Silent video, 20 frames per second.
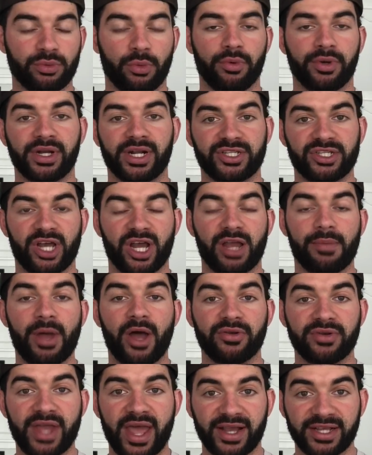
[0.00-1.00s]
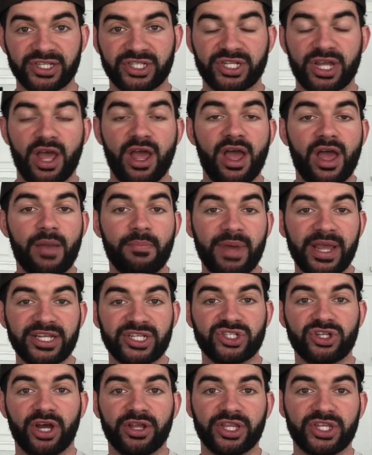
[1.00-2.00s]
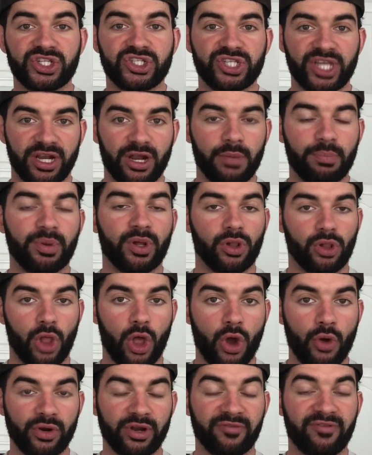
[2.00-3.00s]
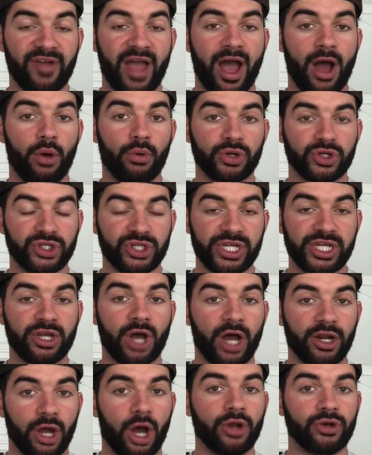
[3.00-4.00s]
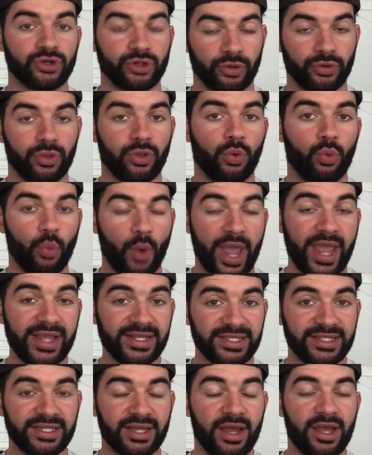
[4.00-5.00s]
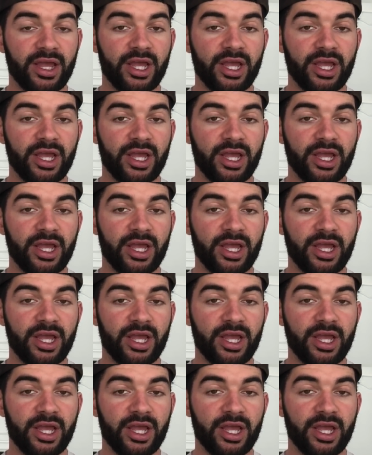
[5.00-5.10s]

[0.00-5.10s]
what we're gonna talk about next, based on the setup alone of how she got under the weight,